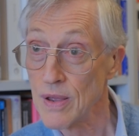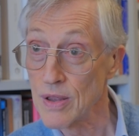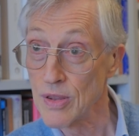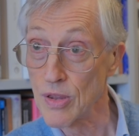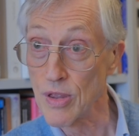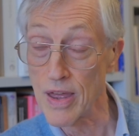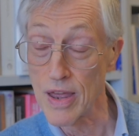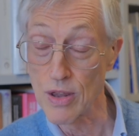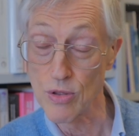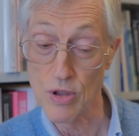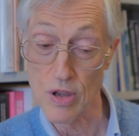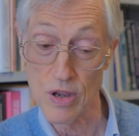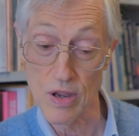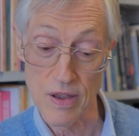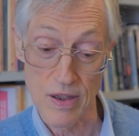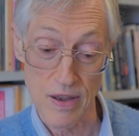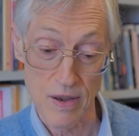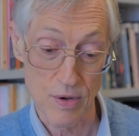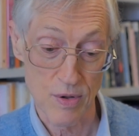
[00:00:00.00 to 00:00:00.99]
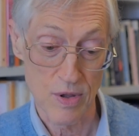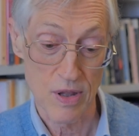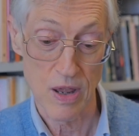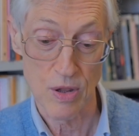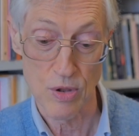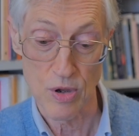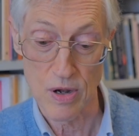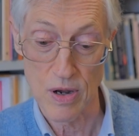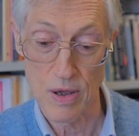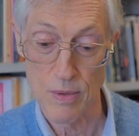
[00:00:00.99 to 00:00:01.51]
than
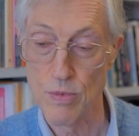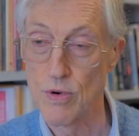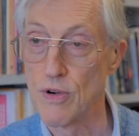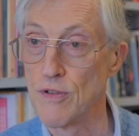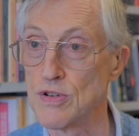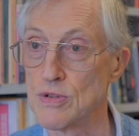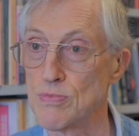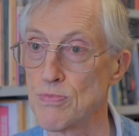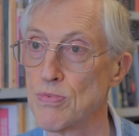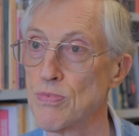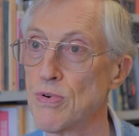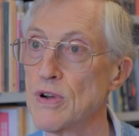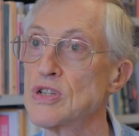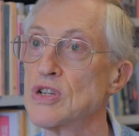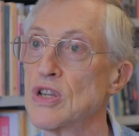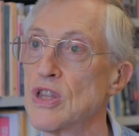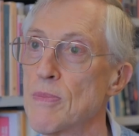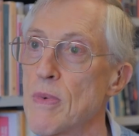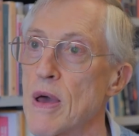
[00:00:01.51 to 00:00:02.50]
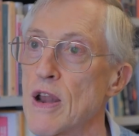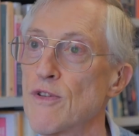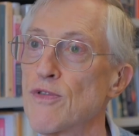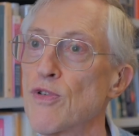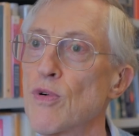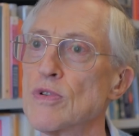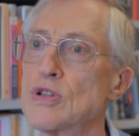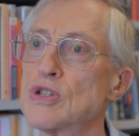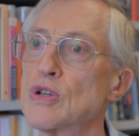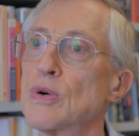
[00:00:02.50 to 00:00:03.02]
the number of points in the
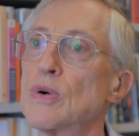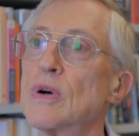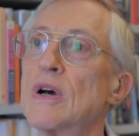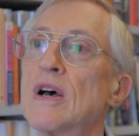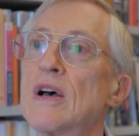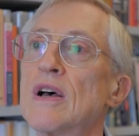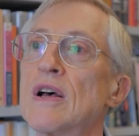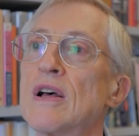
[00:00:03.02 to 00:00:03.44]
manifold. So